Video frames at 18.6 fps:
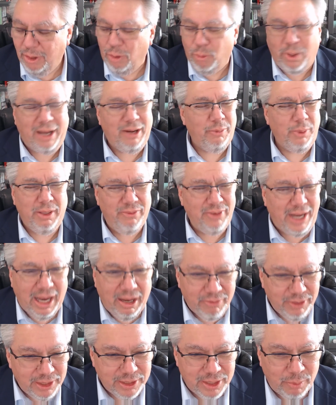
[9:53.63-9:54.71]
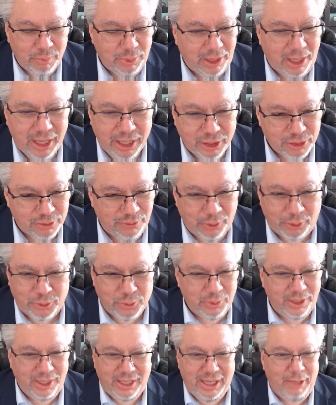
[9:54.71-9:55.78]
Why do we even have these compliance folks when they